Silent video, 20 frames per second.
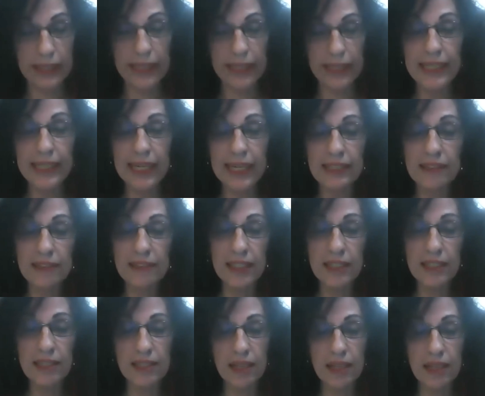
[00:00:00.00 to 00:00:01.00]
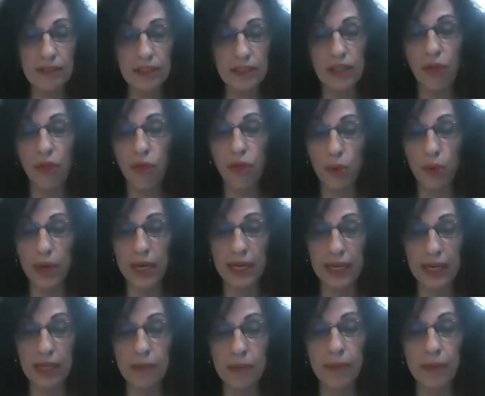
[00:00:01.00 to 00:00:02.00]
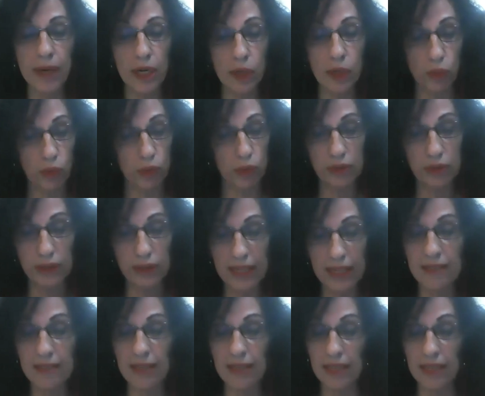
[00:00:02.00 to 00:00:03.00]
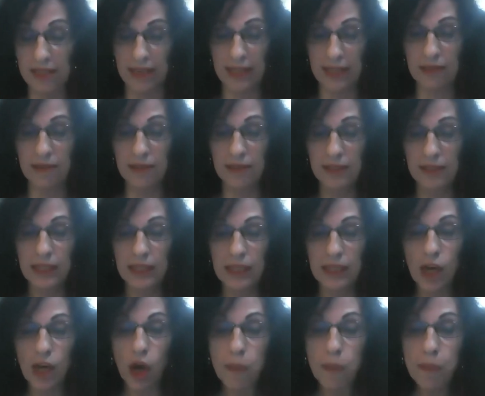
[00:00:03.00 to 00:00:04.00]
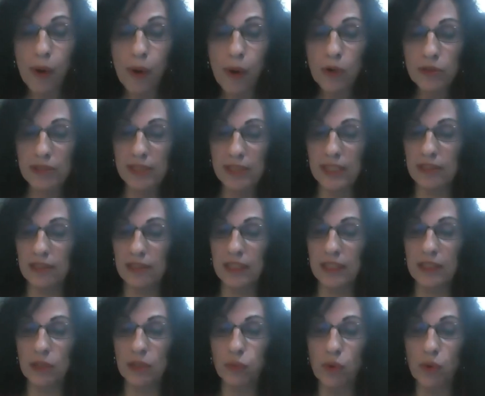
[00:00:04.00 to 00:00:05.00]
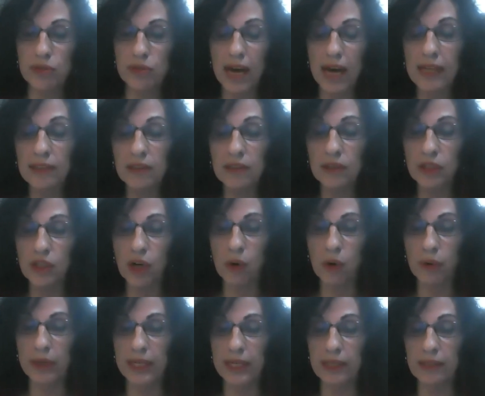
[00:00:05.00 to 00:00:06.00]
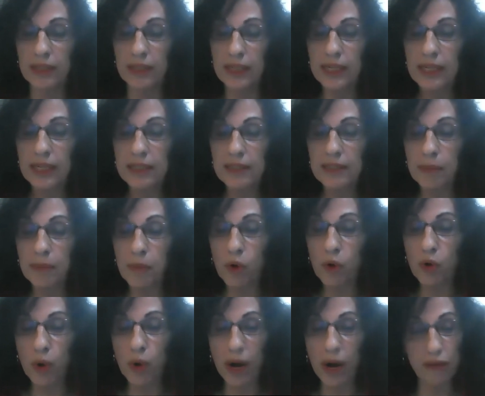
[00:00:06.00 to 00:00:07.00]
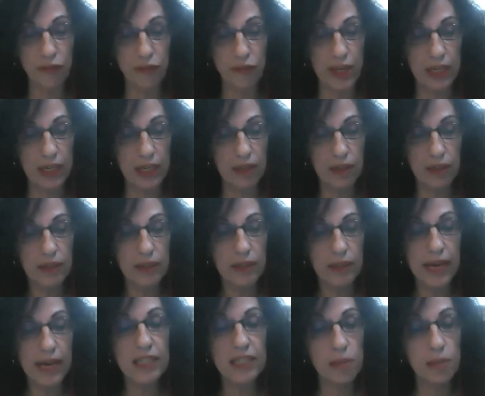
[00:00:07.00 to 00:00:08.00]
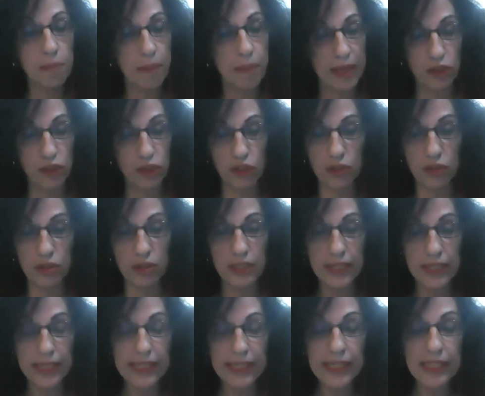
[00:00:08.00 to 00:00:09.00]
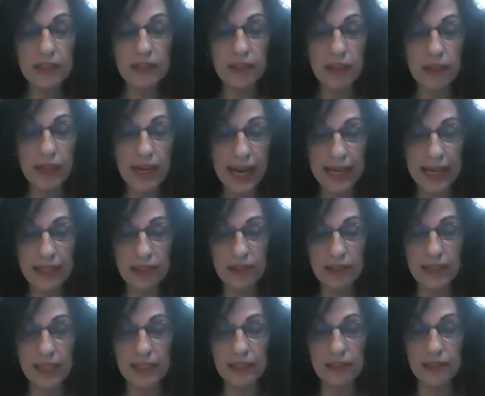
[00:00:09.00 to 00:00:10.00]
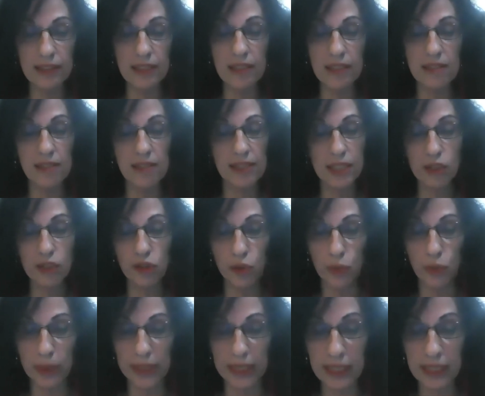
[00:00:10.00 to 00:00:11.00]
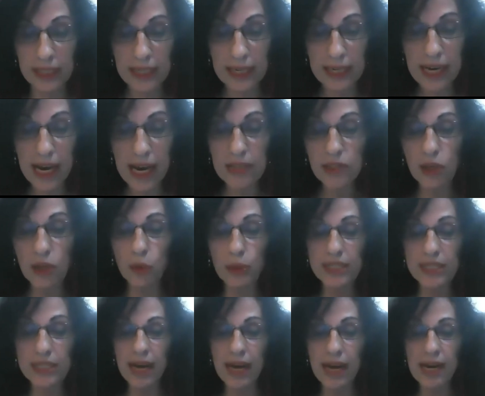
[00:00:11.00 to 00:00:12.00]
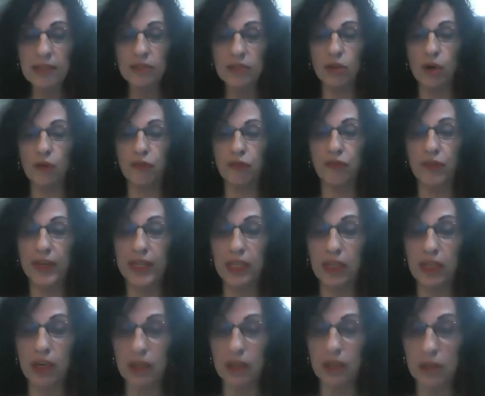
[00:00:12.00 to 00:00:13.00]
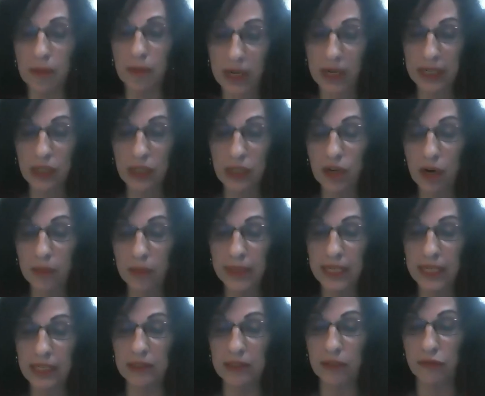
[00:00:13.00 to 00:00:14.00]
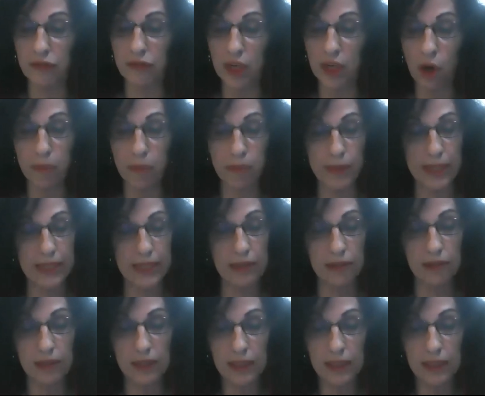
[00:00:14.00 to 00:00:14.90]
in 1873 in Beirut, as I said, a port city that was undergoing demographic expansion in the late 19th century as a result of economic development,